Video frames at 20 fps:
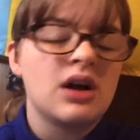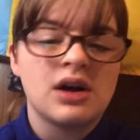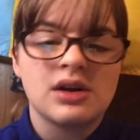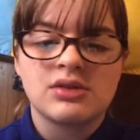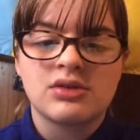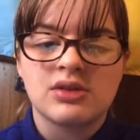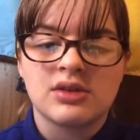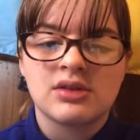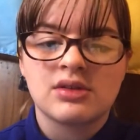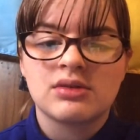
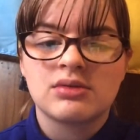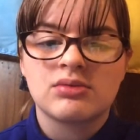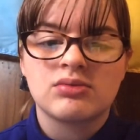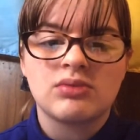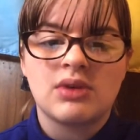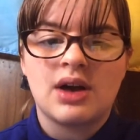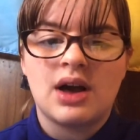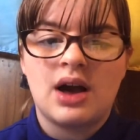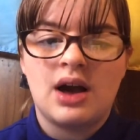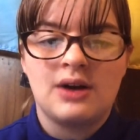just
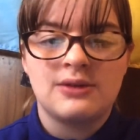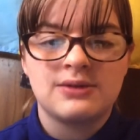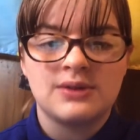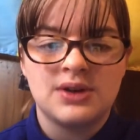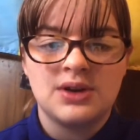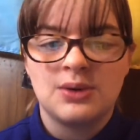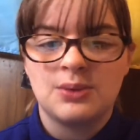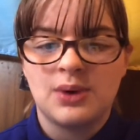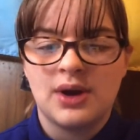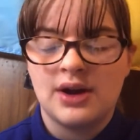have an
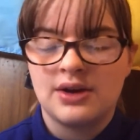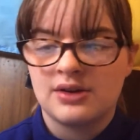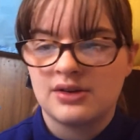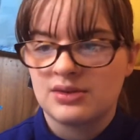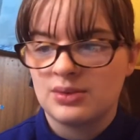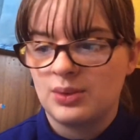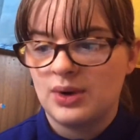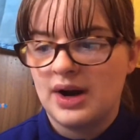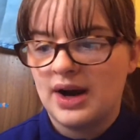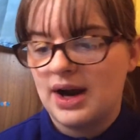awareness
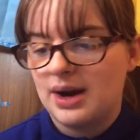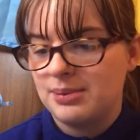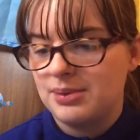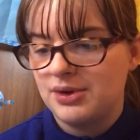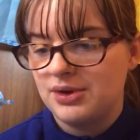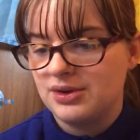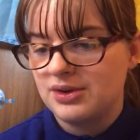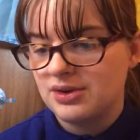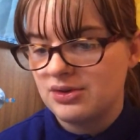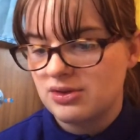of what
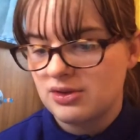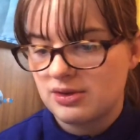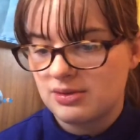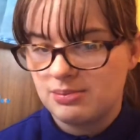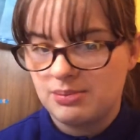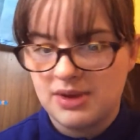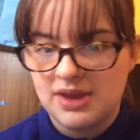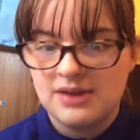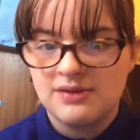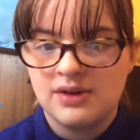happened and just
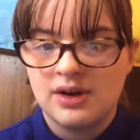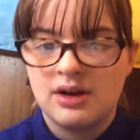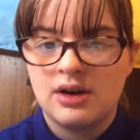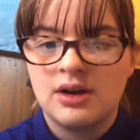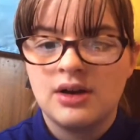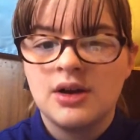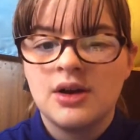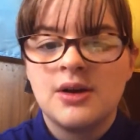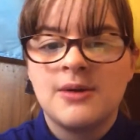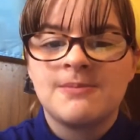be there.
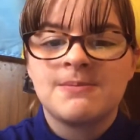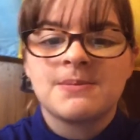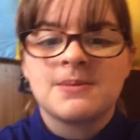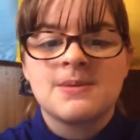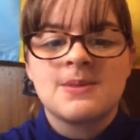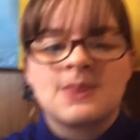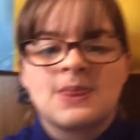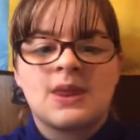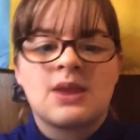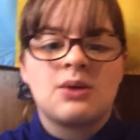
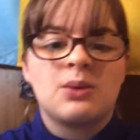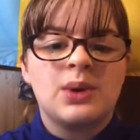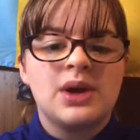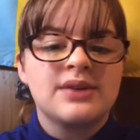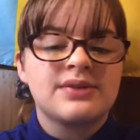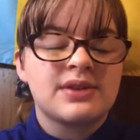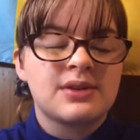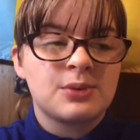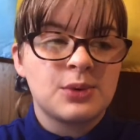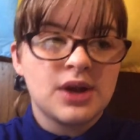
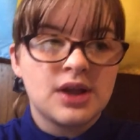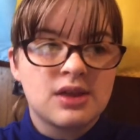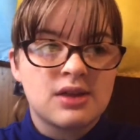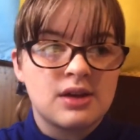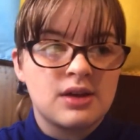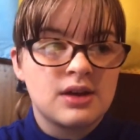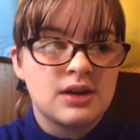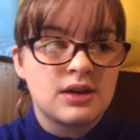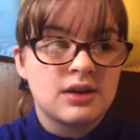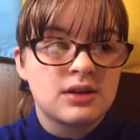With
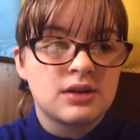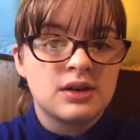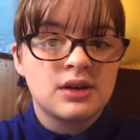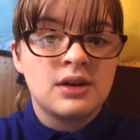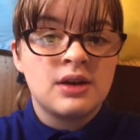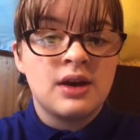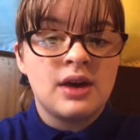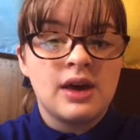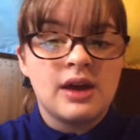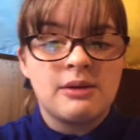switching,
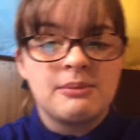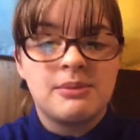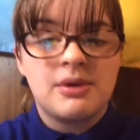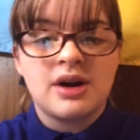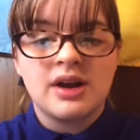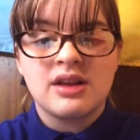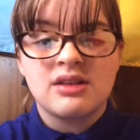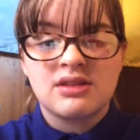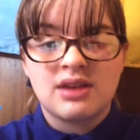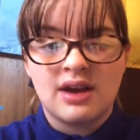it
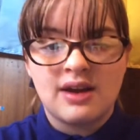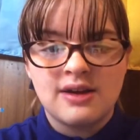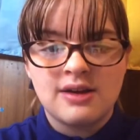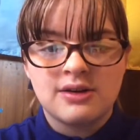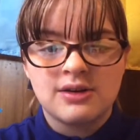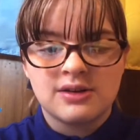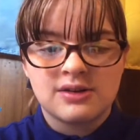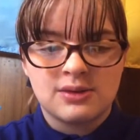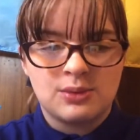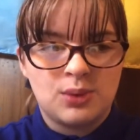might take
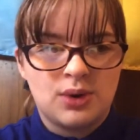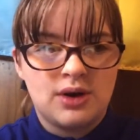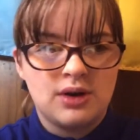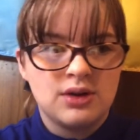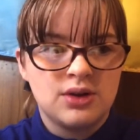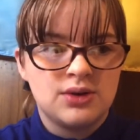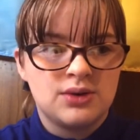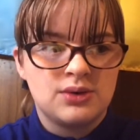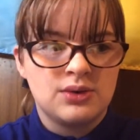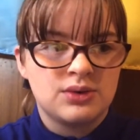us a
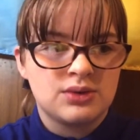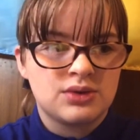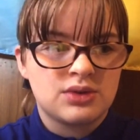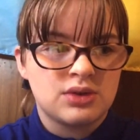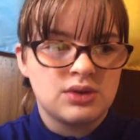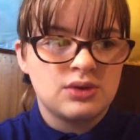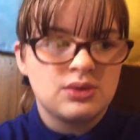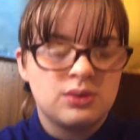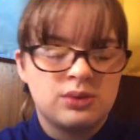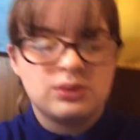while
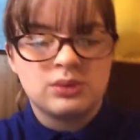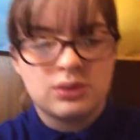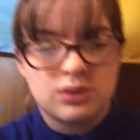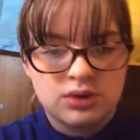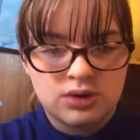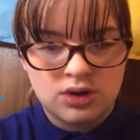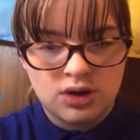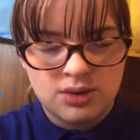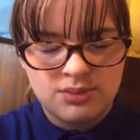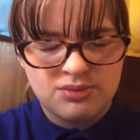to
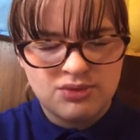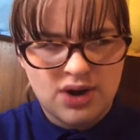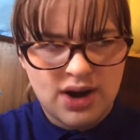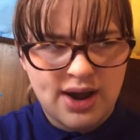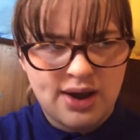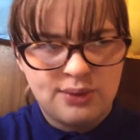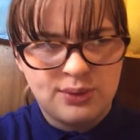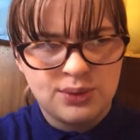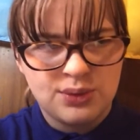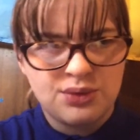come
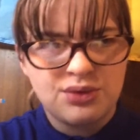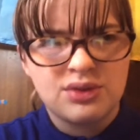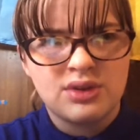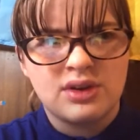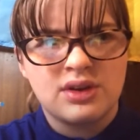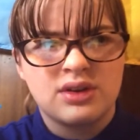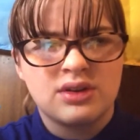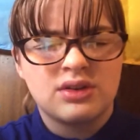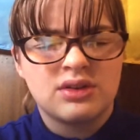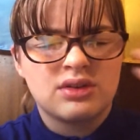round
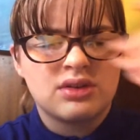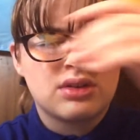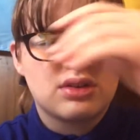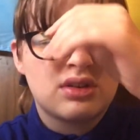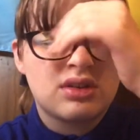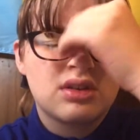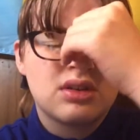and